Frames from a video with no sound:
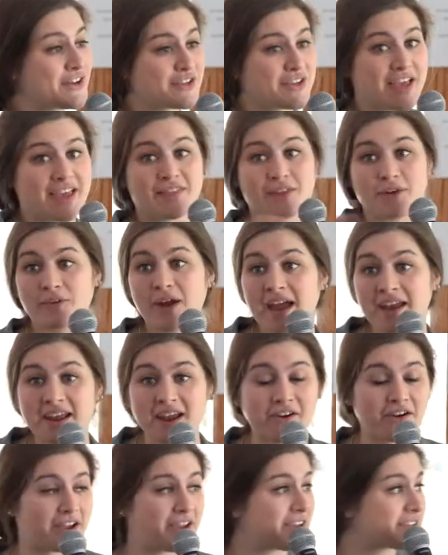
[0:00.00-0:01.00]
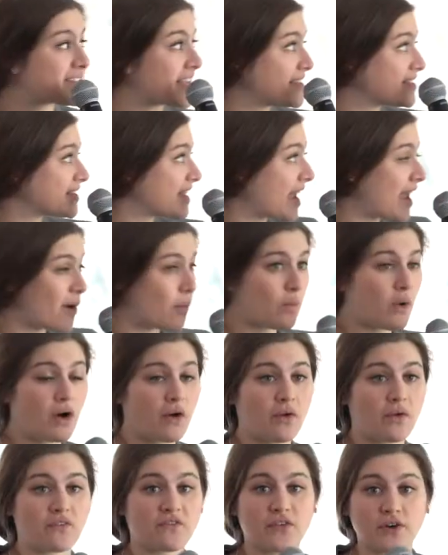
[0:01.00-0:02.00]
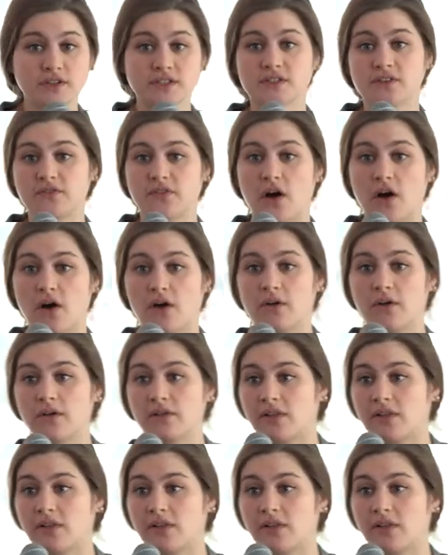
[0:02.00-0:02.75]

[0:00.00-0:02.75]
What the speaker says: In the red areas, I say, well, first of all,